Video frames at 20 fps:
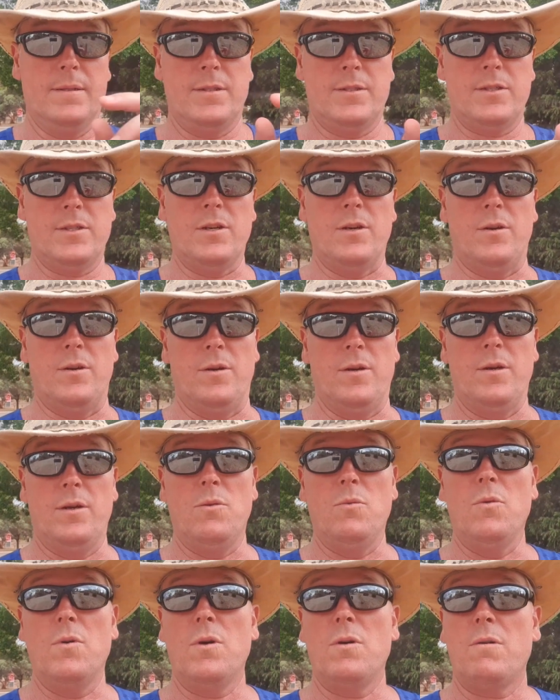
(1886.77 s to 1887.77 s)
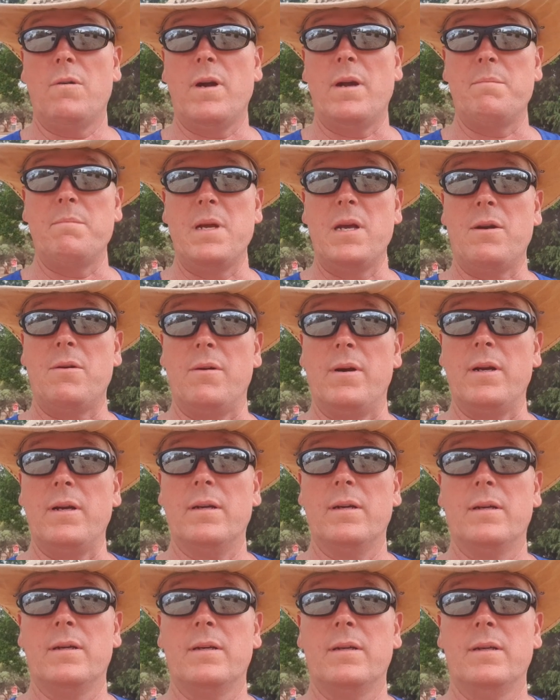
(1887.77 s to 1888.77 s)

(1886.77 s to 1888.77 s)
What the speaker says: So you walk around Meckering